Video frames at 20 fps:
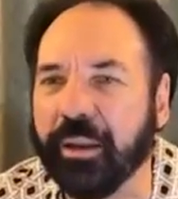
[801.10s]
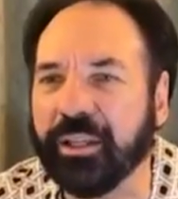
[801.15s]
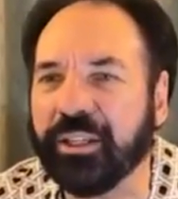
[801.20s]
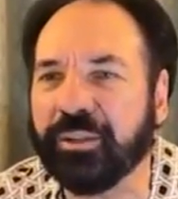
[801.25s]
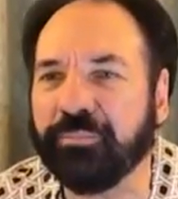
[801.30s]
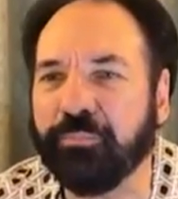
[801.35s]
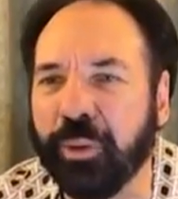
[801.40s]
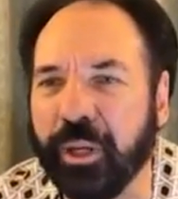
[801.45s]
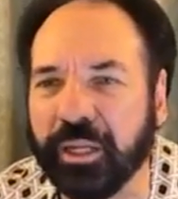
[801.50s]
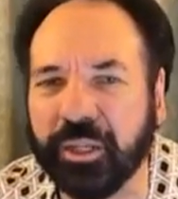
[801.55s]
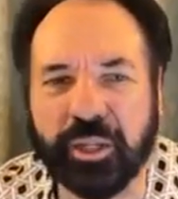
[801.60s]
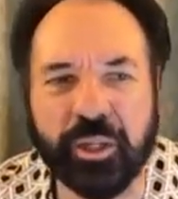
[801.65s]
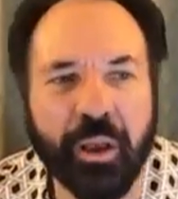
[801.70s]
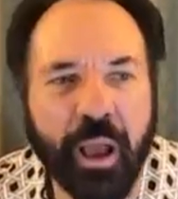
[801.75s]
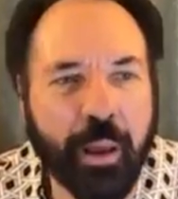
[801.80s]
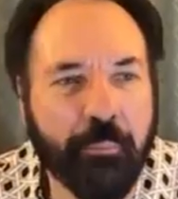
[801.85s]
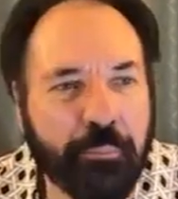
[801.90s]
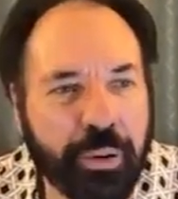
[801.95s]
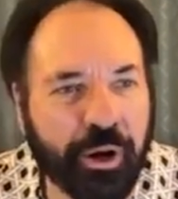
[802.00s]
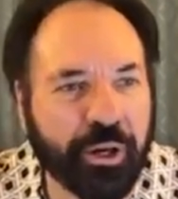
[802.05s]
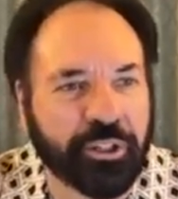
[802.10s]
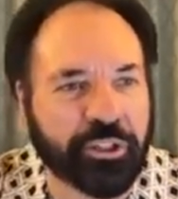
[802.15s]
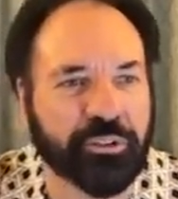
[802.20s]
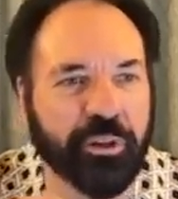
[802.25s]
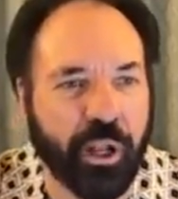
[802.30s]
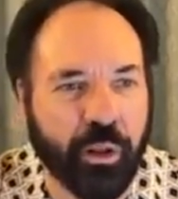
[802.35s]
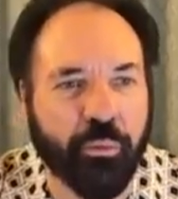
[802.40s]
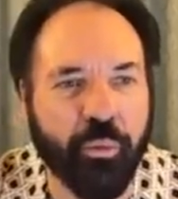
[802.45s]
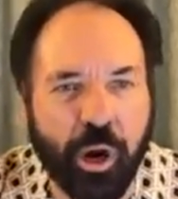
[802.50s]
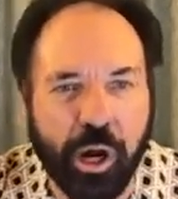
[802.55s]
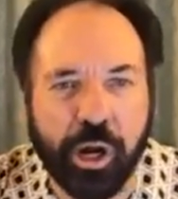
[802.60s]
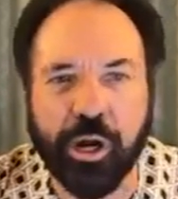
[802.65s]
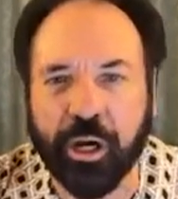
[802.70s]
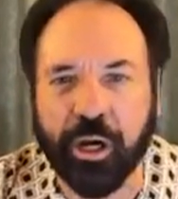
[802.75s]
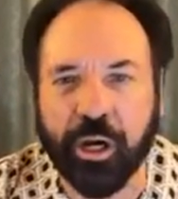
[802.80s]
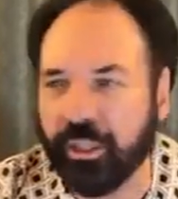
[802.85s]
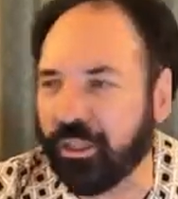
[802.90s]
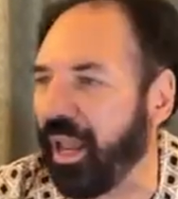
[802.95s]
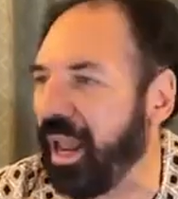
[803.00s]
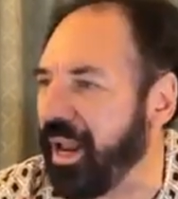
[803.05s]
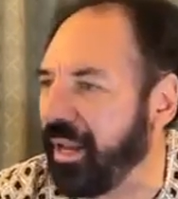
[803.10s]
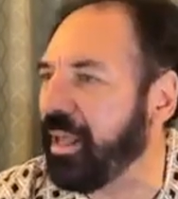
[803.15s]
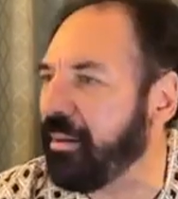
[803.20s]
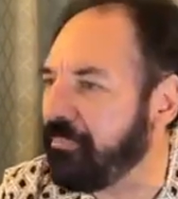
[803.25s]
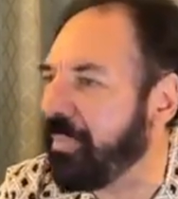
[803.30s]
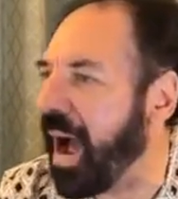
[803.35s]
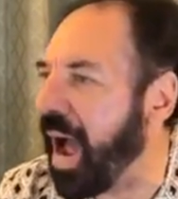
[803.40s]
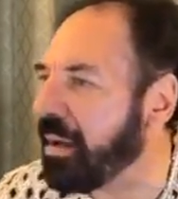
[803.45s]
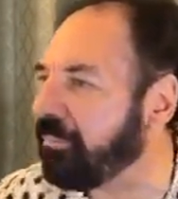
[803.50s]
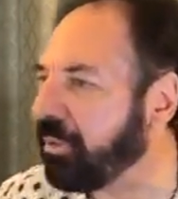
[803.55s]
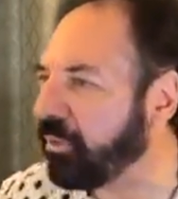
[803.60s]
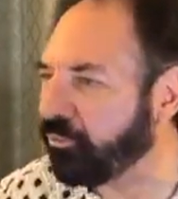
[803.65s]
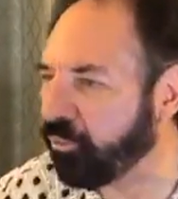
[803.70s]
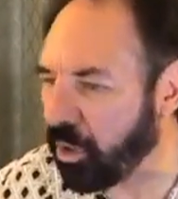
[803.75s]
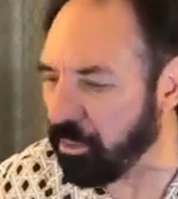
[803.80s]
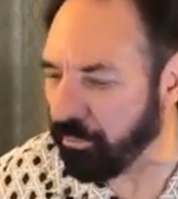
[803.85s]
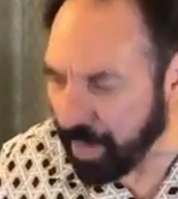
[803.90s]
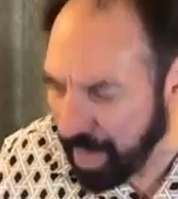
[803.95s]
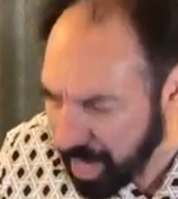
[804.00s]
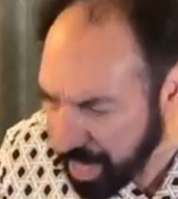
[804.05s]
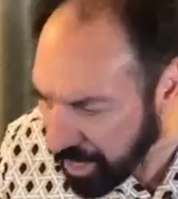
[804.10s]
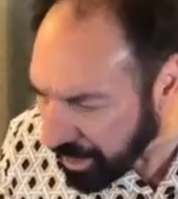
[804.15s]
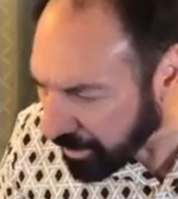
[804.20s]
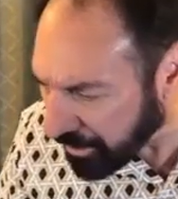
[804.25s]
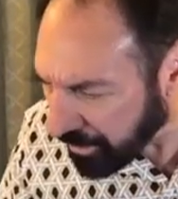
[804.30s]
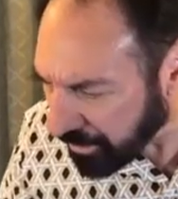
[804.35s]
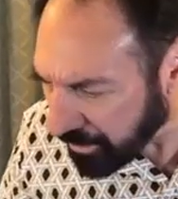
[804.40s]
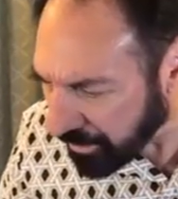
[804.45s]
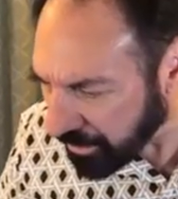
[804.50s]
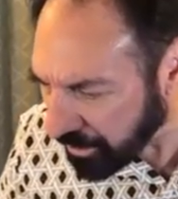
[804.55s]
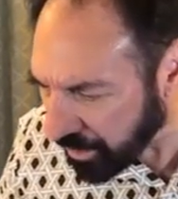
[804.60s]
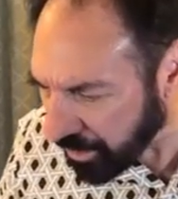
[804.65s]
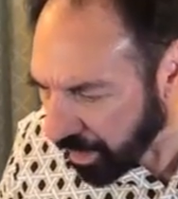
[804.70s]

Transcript: God has put his personal word in the Bible for me.